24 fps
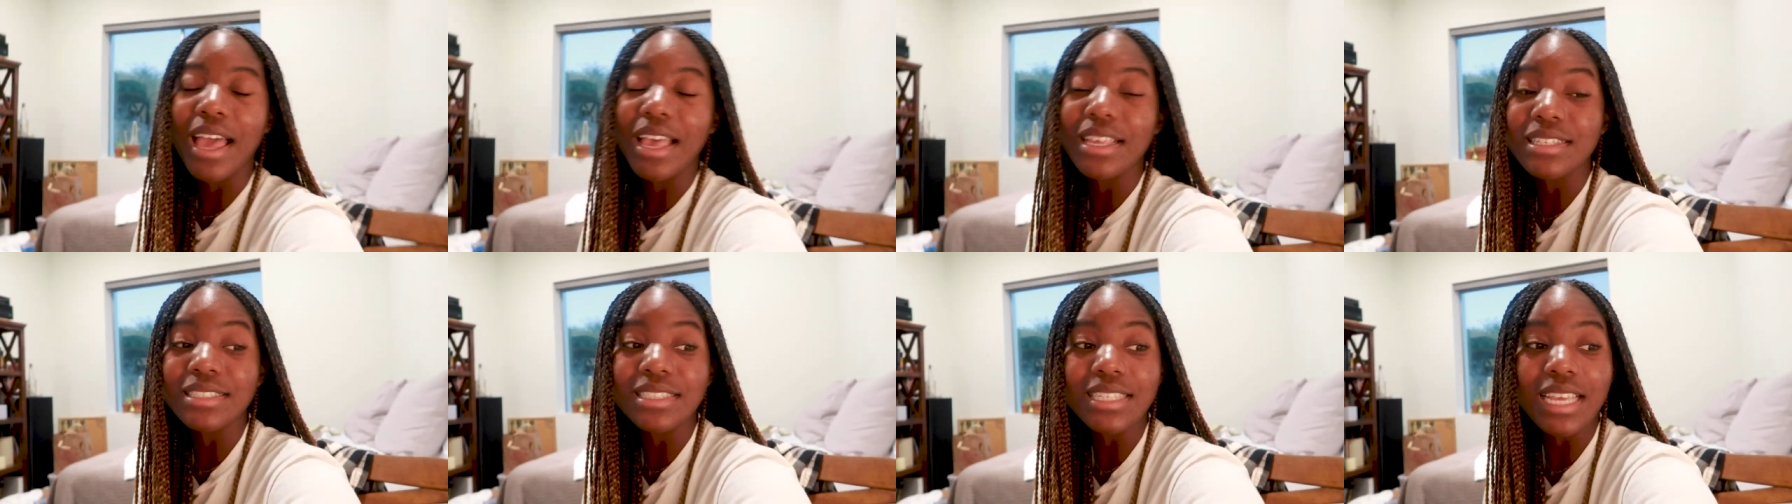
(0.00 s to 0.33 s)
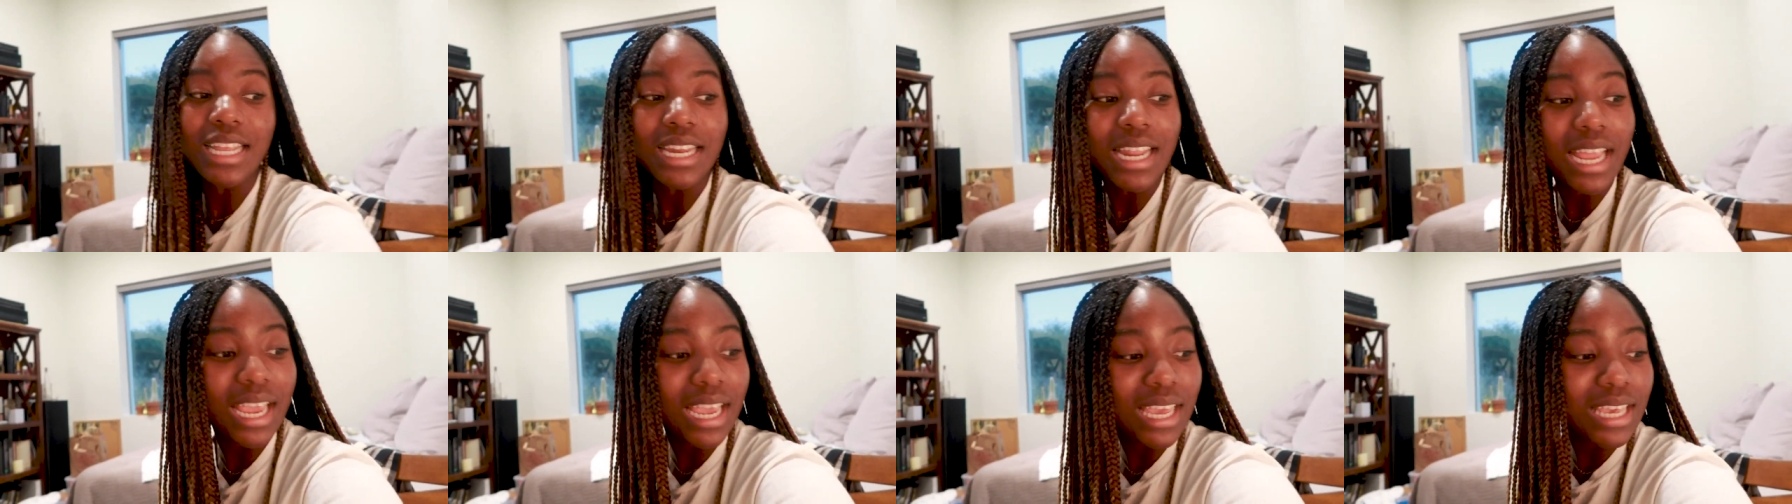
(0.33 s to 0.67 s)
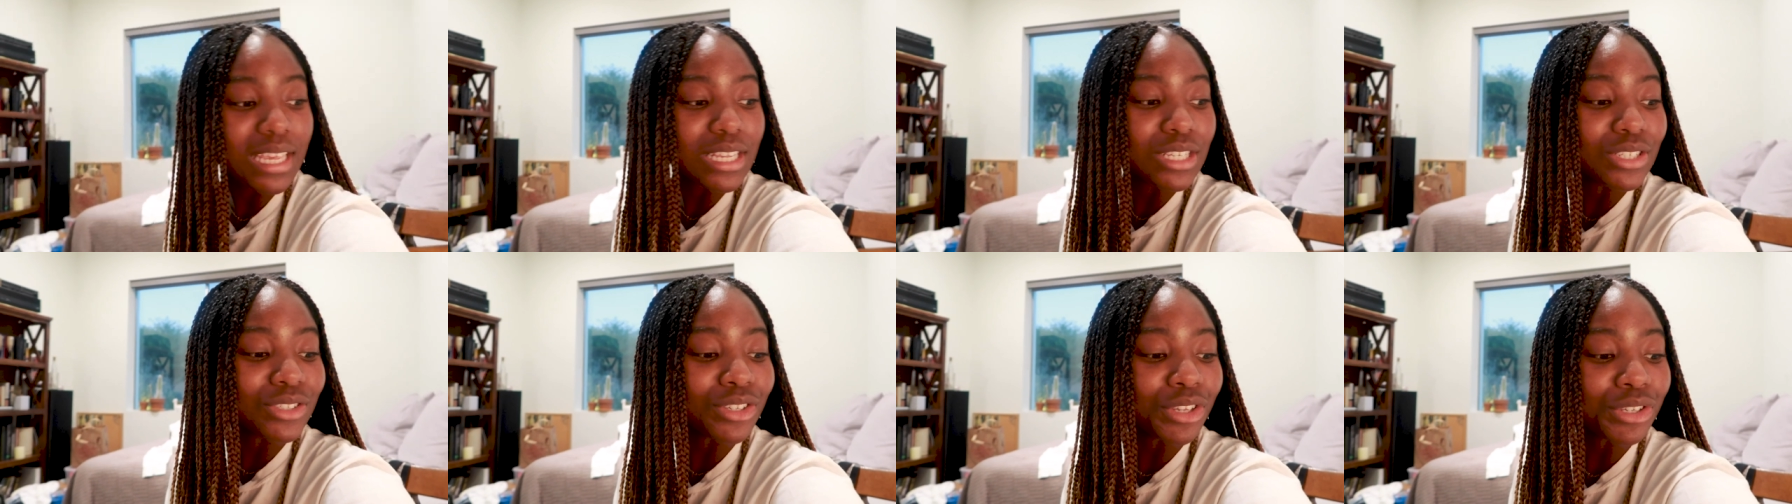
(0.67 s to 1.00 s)
as it
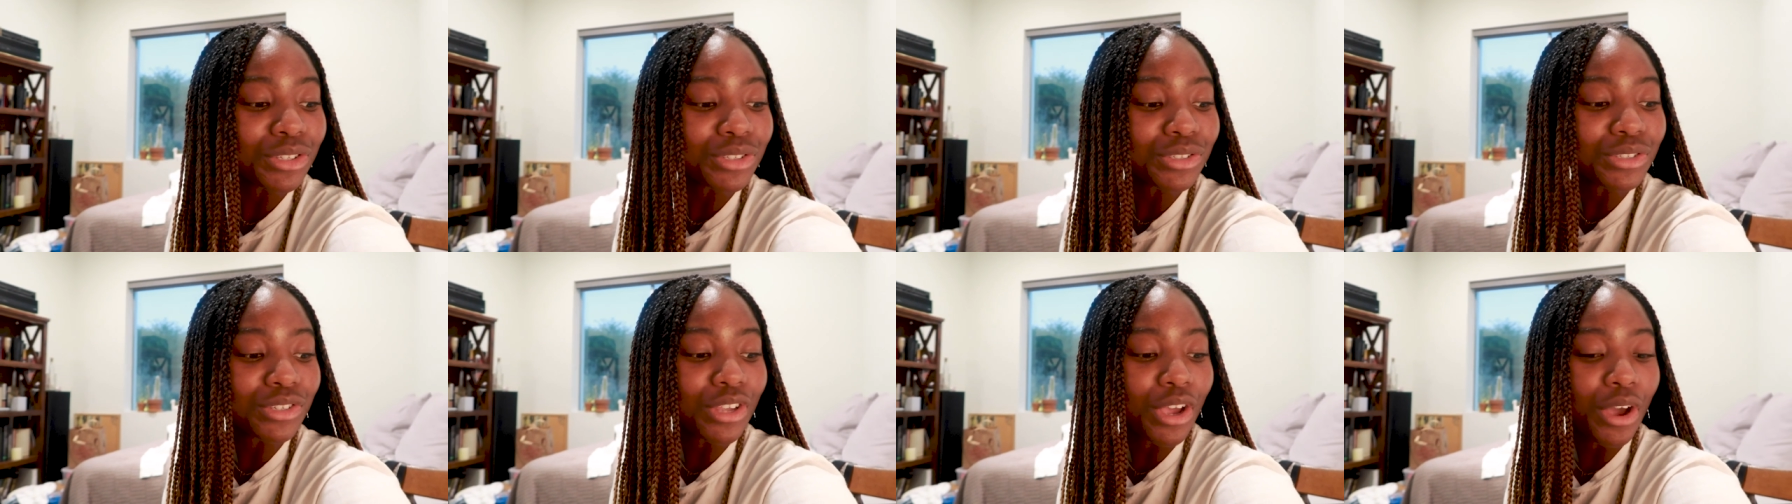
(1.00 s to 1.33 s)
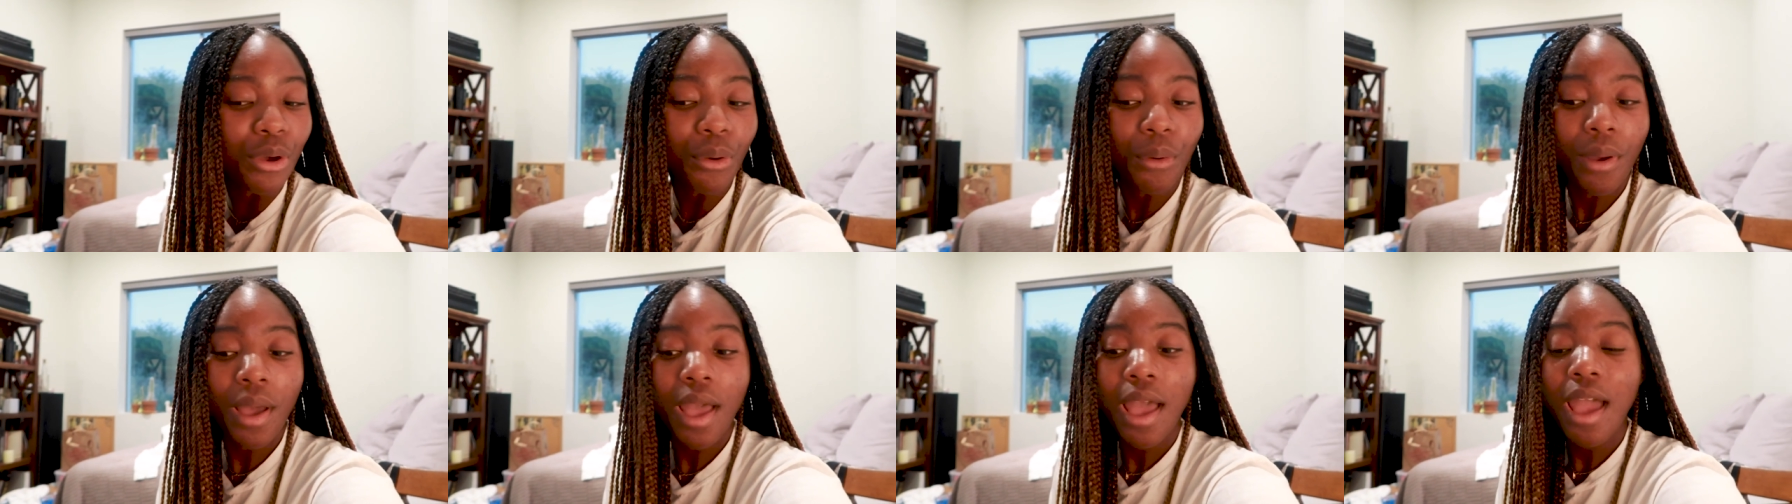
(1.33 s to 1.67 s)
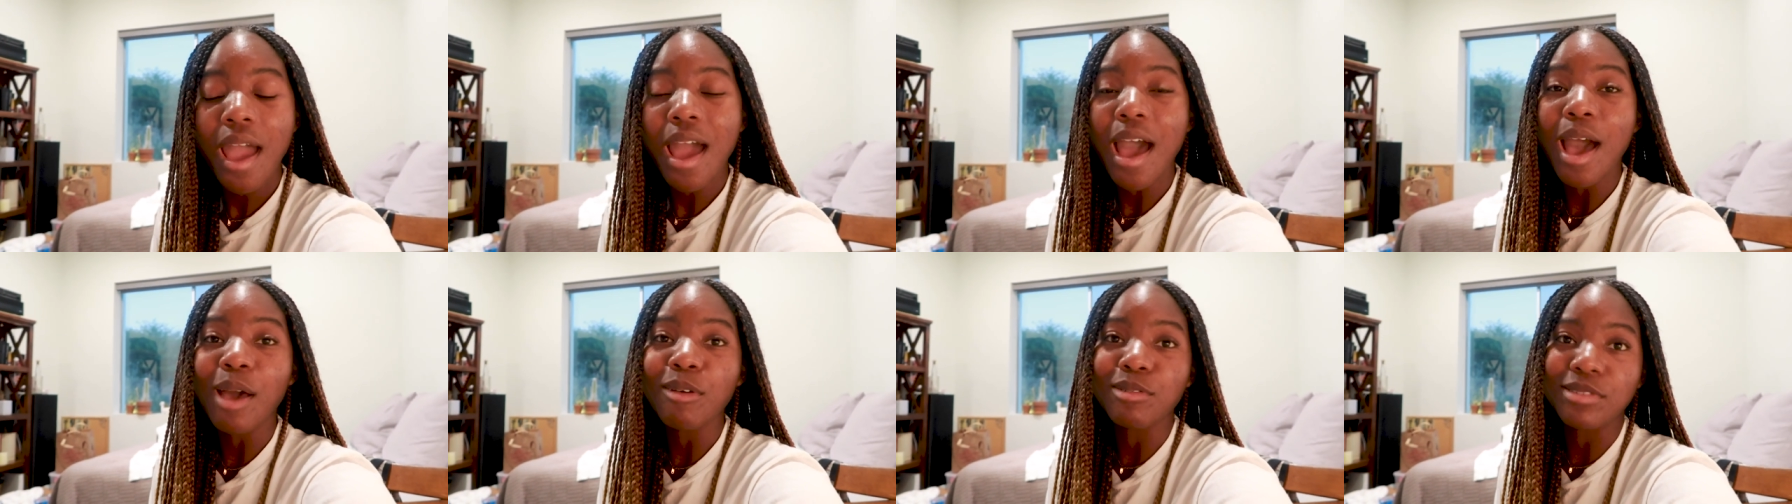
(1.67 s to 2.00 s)
is. So
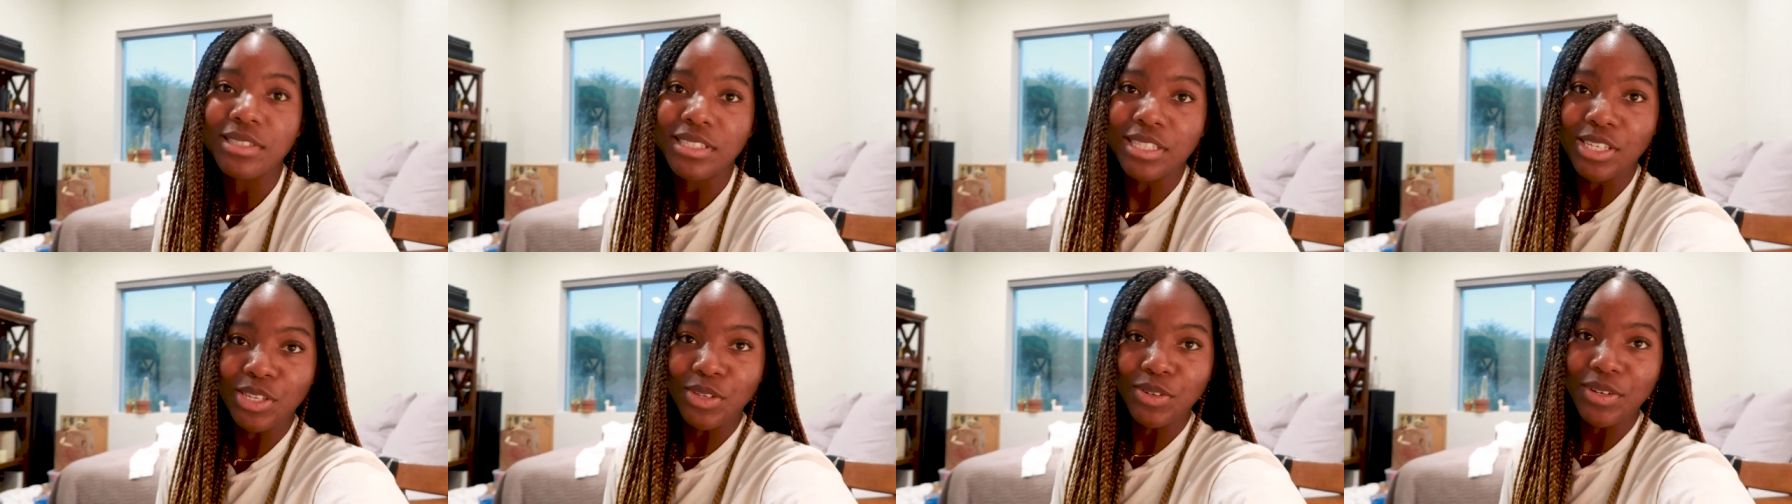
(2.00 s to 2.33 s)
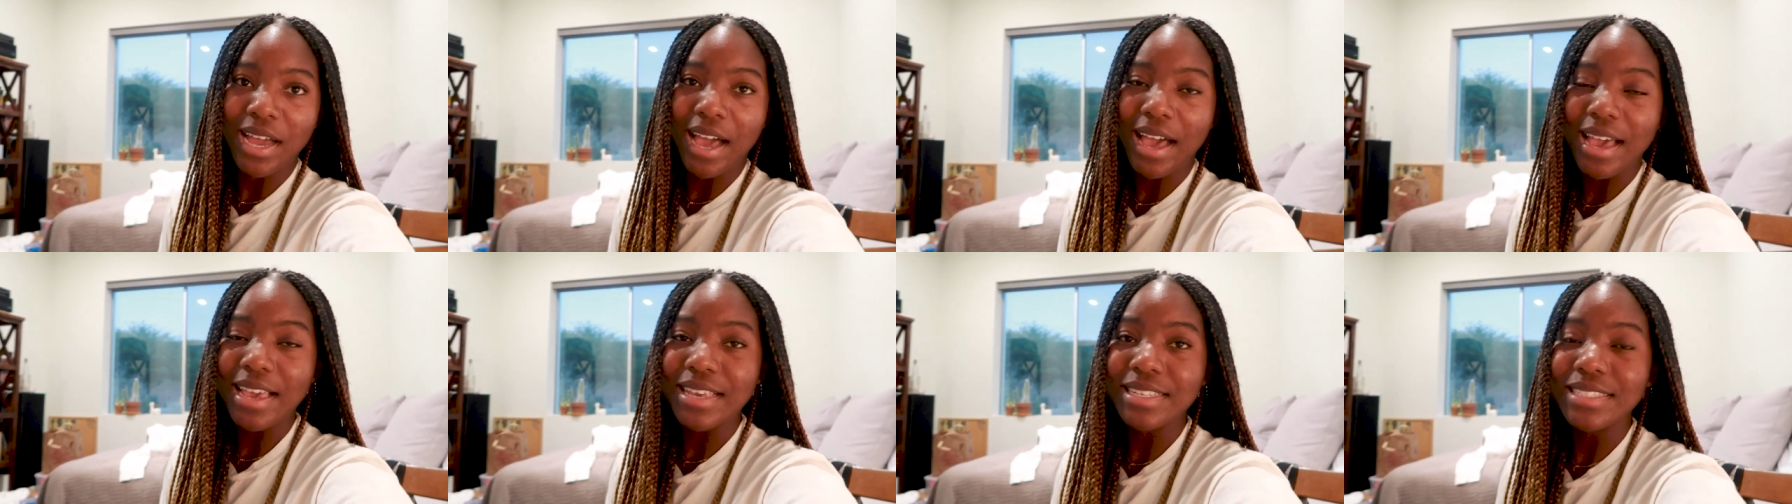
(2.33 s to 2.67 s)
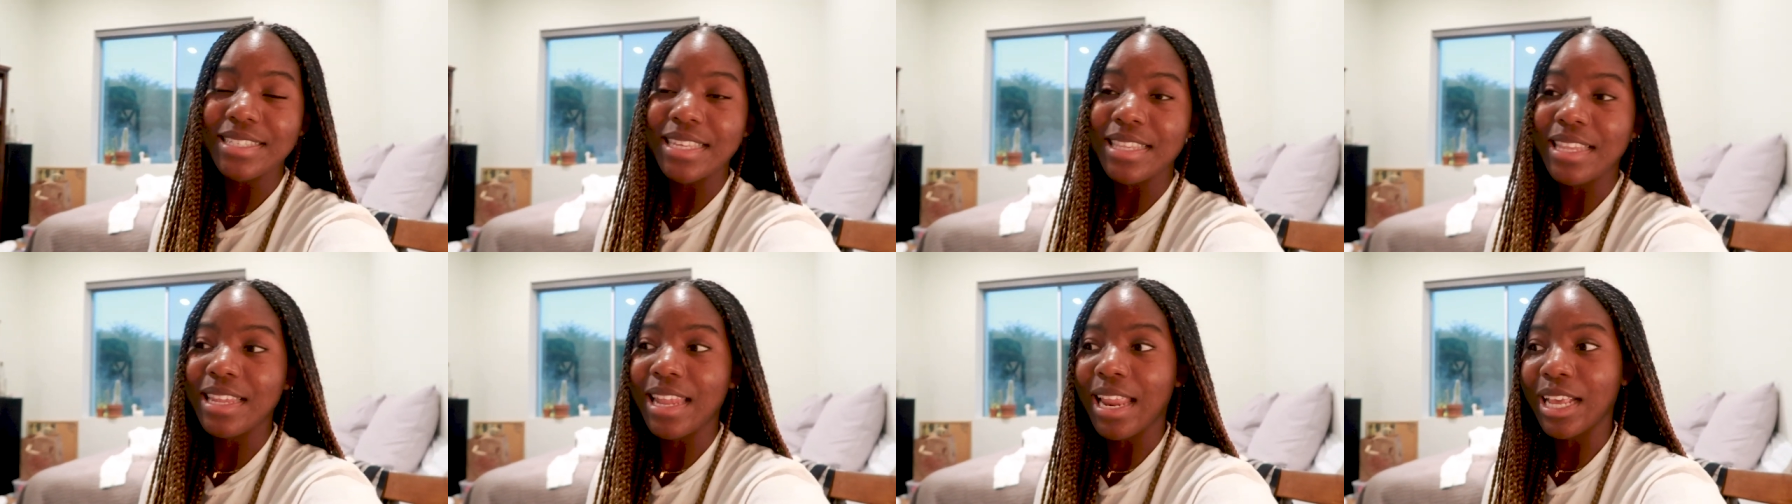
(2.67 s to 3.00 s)
I will see you
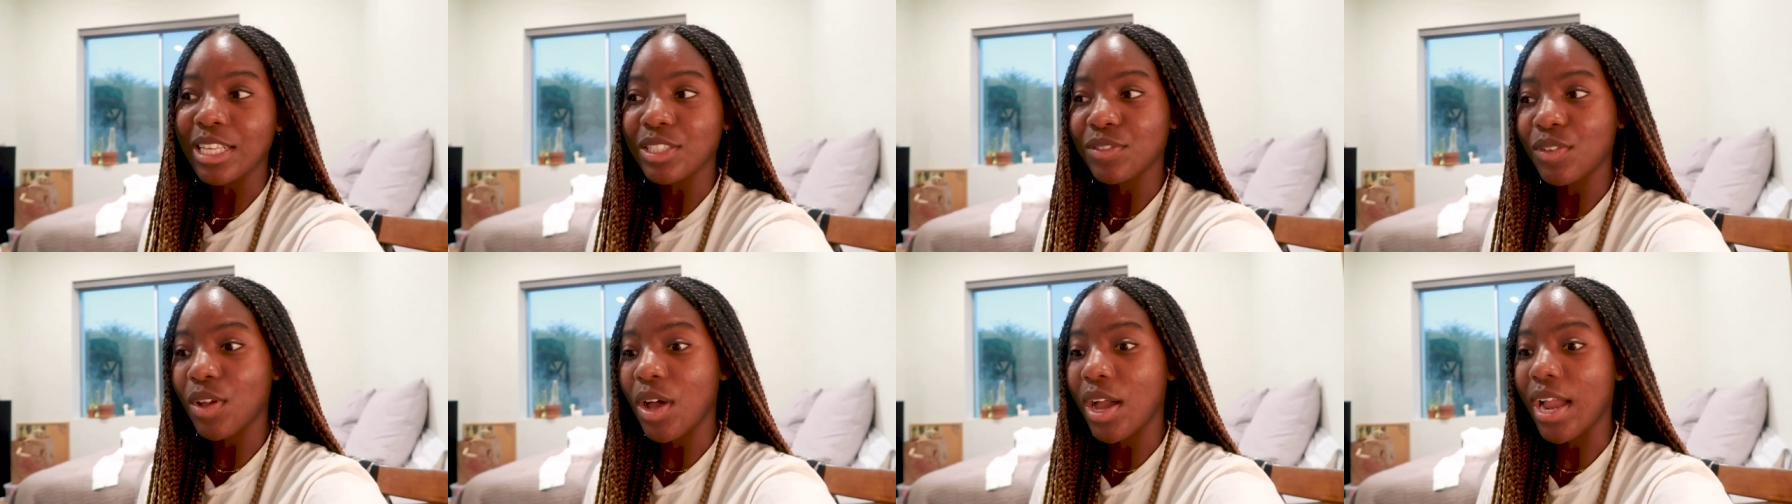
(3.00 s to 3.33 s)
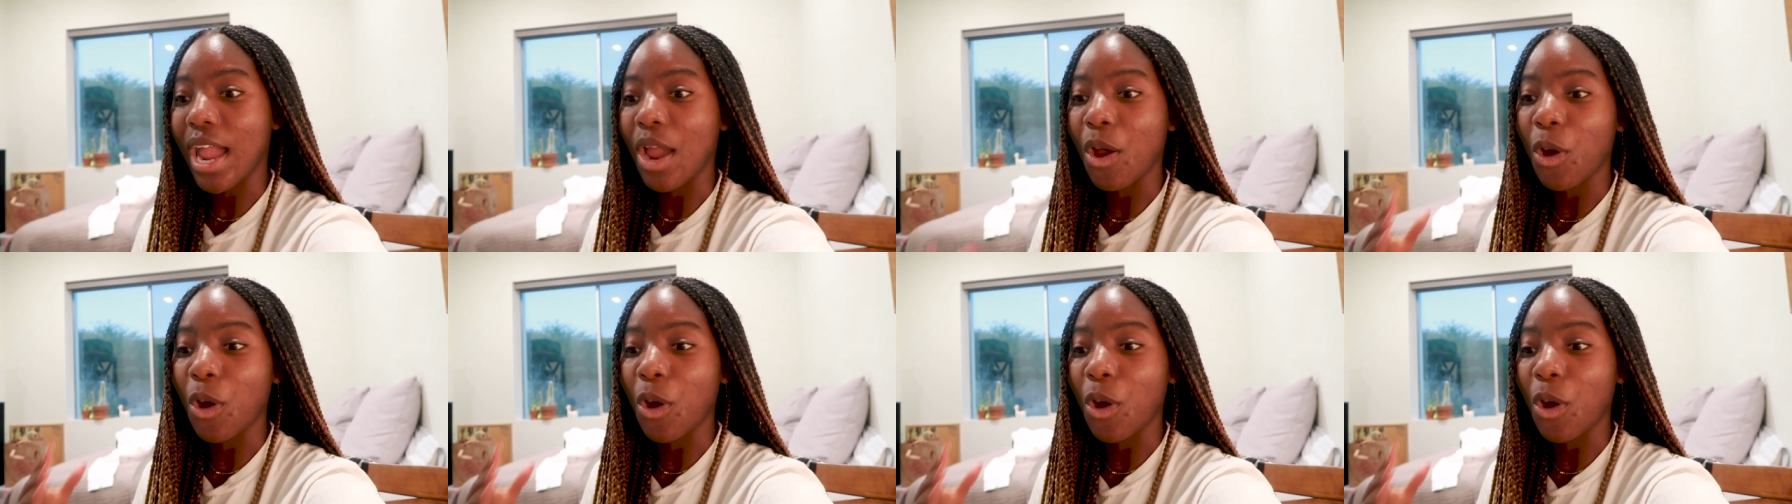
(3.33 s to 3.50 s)
guys in the next vlog.